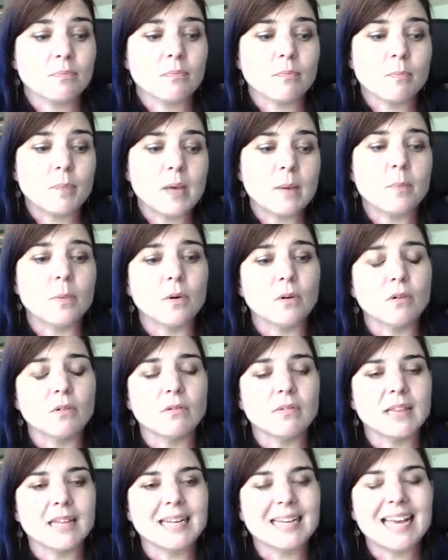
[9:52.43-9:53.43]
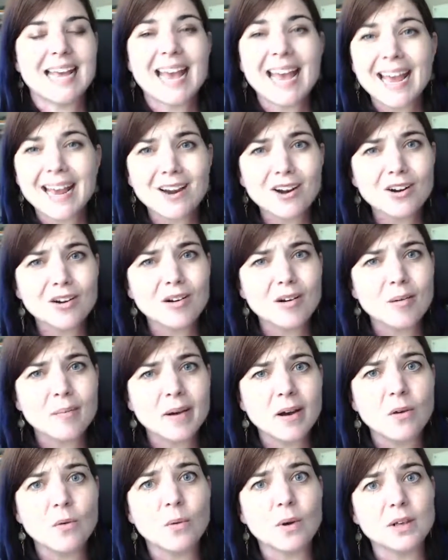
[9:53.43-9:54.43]
people that care
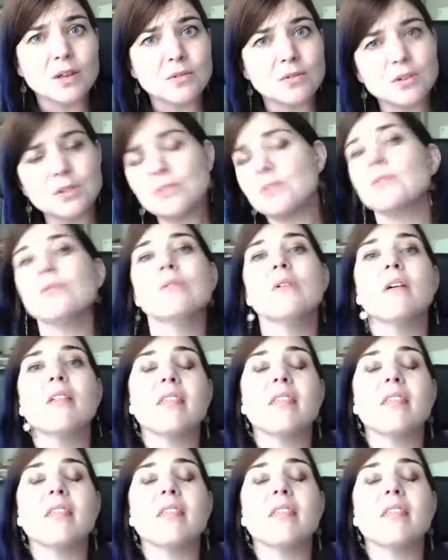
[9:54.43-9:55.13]
about what you do,